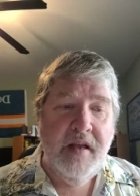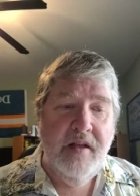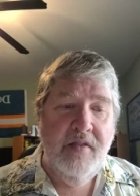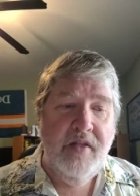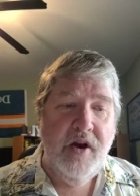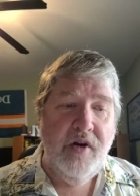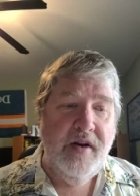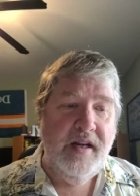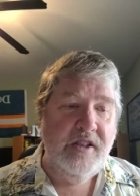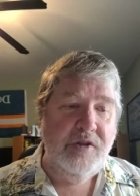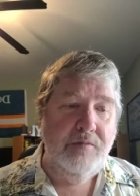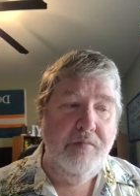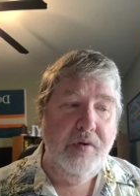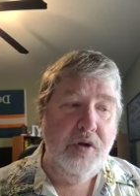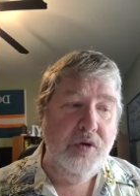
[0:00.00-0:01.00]
There is
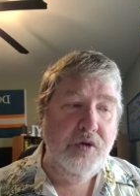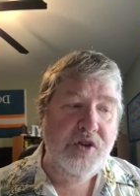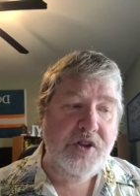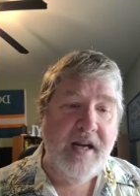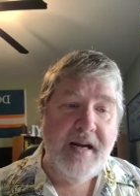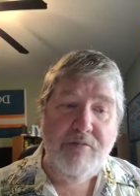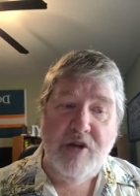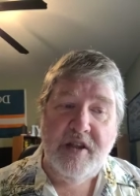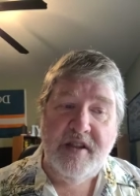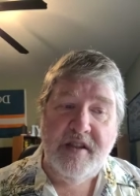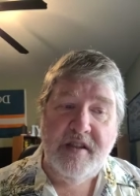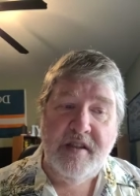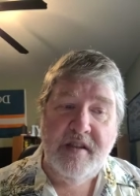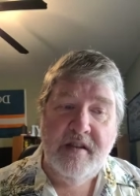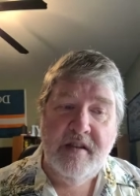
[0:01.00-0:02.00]
blue
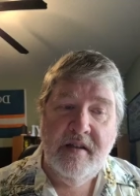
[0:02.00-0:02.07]
cypress.